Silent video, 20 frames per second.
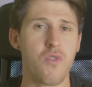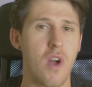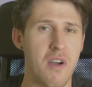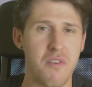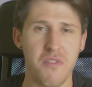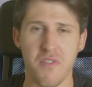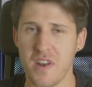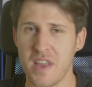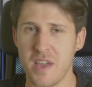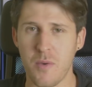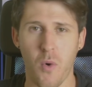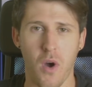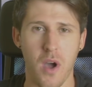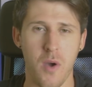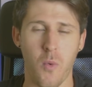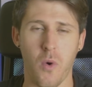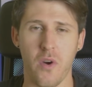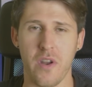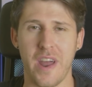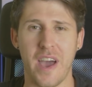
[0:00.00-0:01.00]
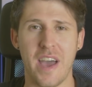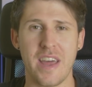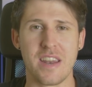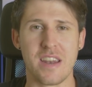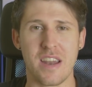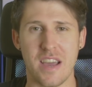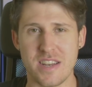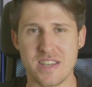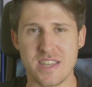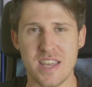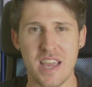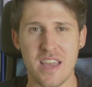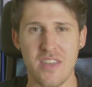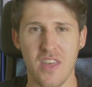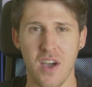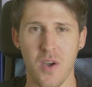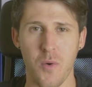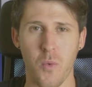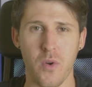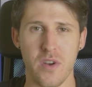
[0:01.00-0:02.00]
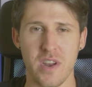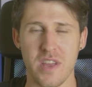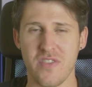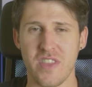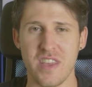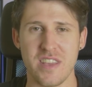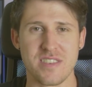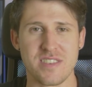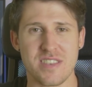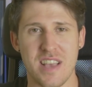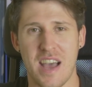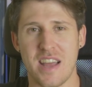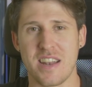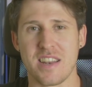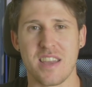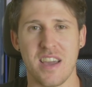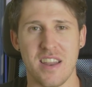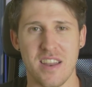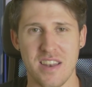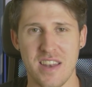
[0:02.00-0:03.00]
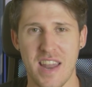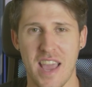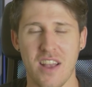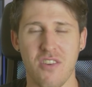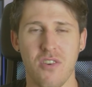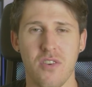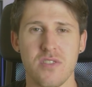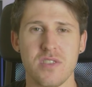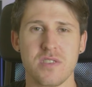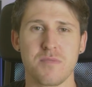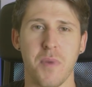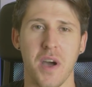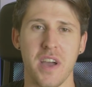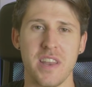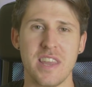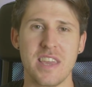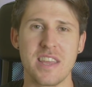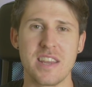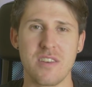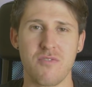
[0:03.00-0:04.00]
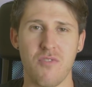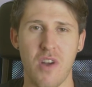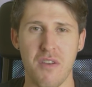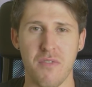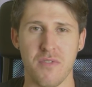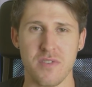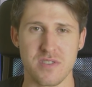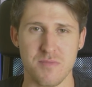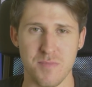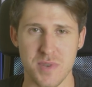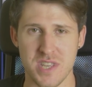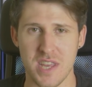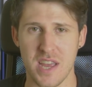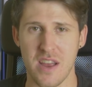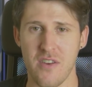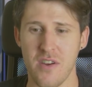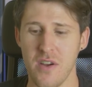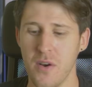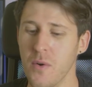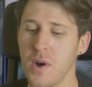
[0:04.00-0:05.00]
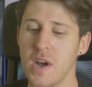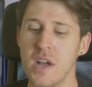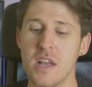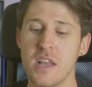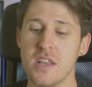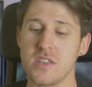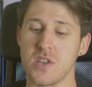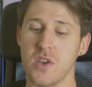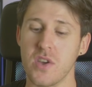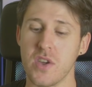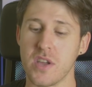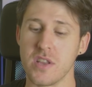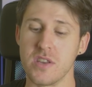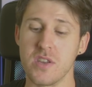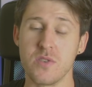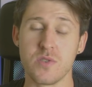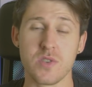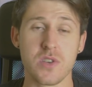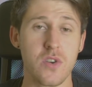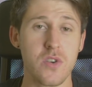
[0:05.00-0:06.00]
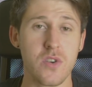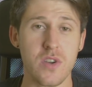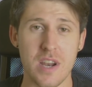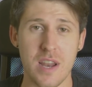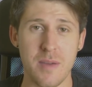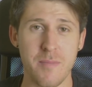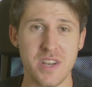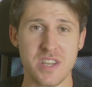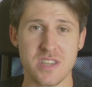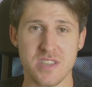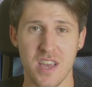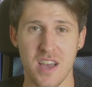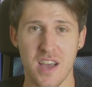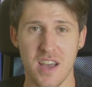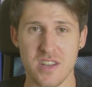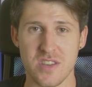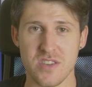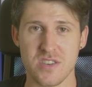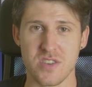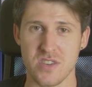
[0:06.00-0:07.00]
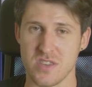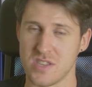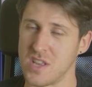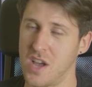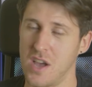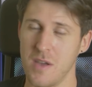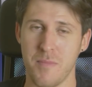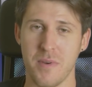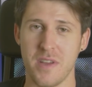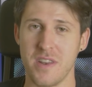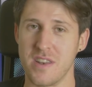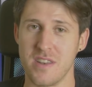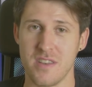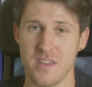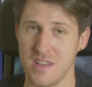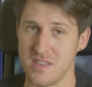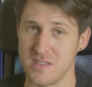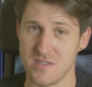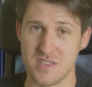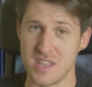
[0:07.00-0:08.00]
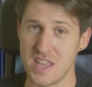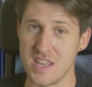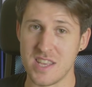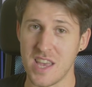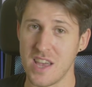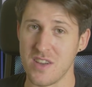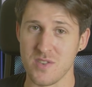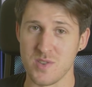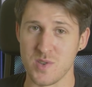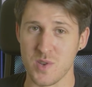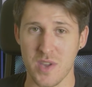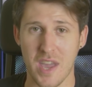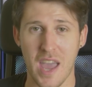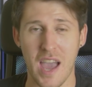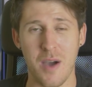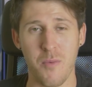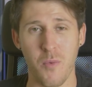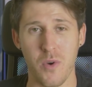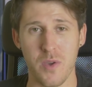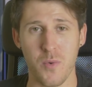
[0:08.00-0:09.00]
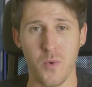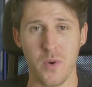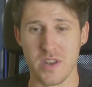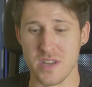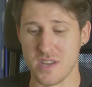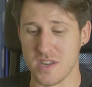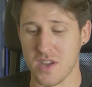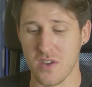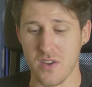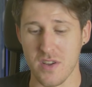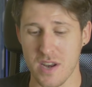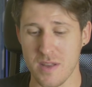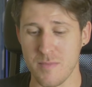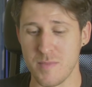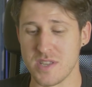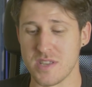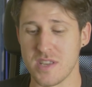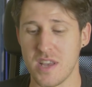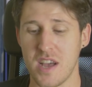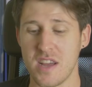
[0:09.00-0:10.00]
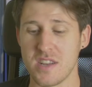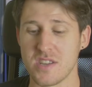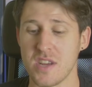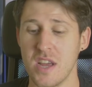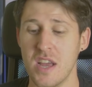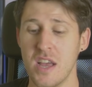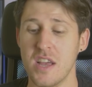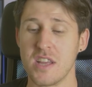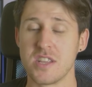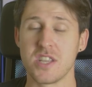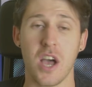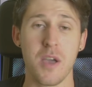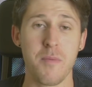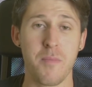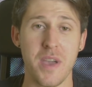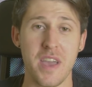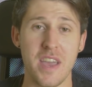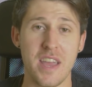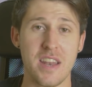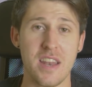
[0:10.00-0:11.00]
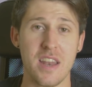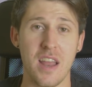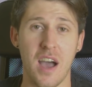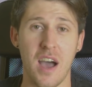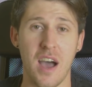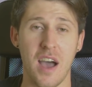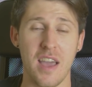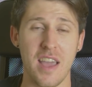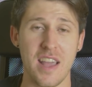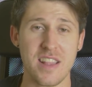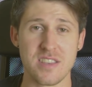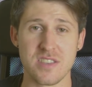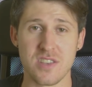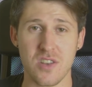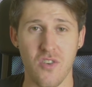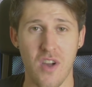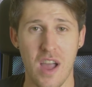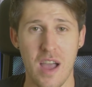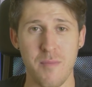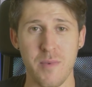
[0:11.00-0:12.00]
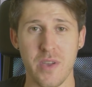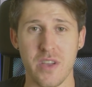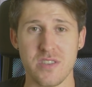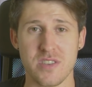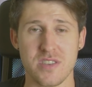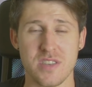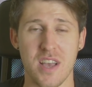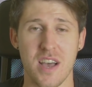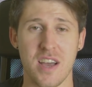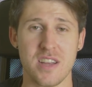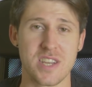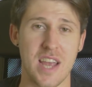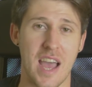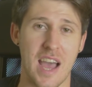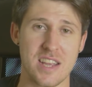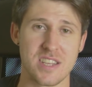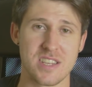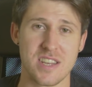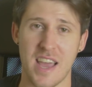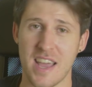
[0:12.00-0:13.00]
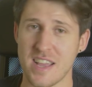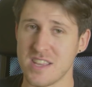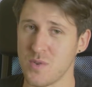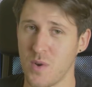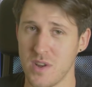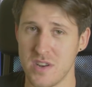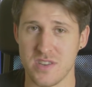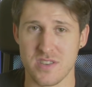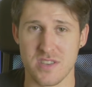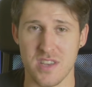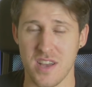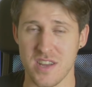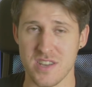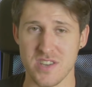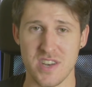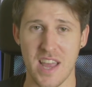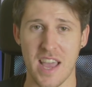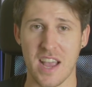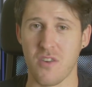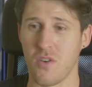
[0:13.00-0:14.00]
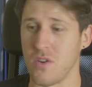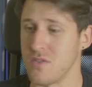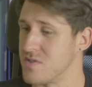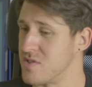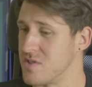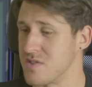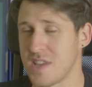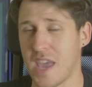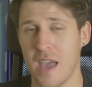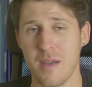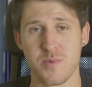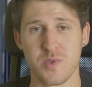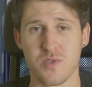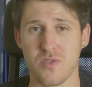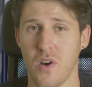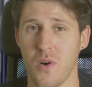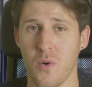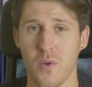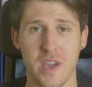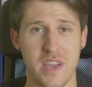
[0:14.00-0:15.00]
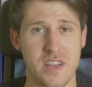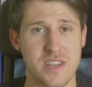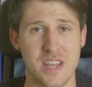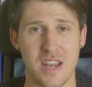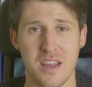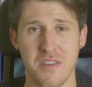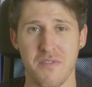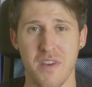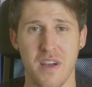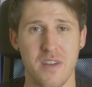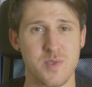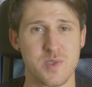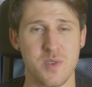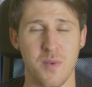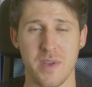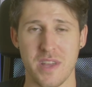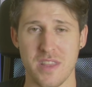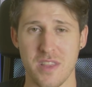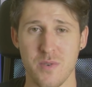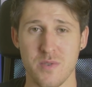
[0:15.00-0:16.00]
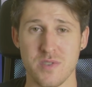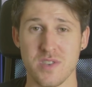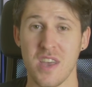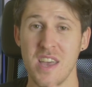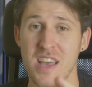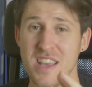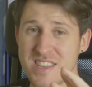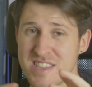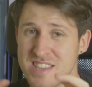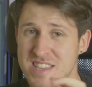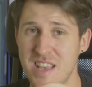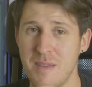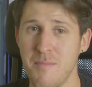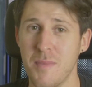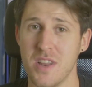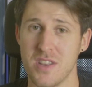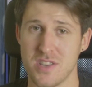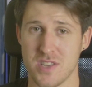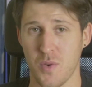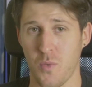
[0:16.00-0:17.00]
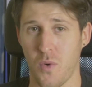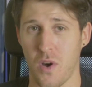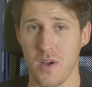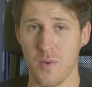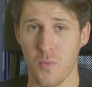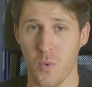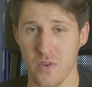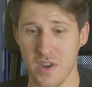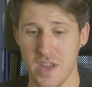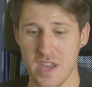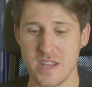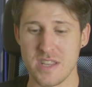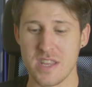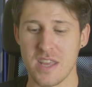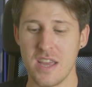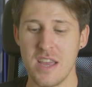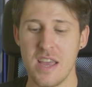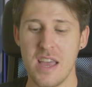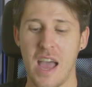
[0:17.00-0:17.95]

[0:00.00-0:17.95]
roughly what I want. I had an idea that I wanted these sand coloured Necrons, but I needed reference material. So you can use Google image search, just type in as detailed as you can what you want into Google image search. Type in Instagram, you can search hashtags, so I just searched Necrons and kept scrolling until I found something that was similar to what I wanted.